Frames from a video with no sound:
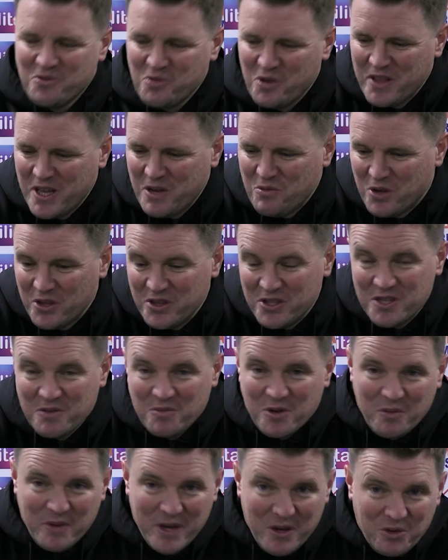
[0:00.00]
want
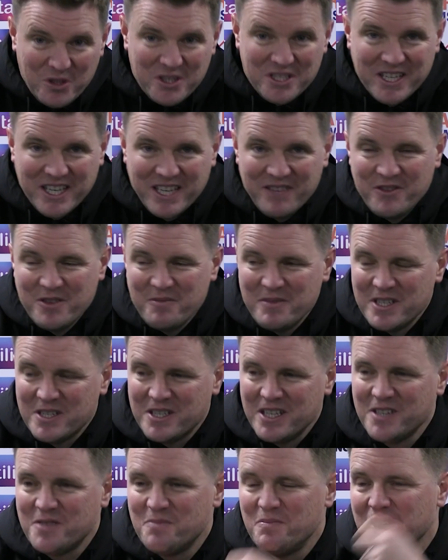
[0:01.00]
and what we want to give them.
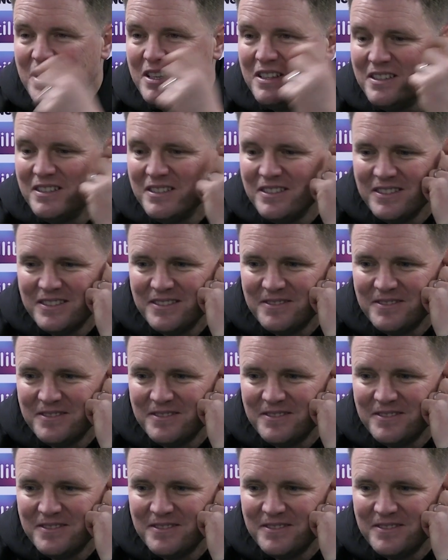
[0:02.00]
It's been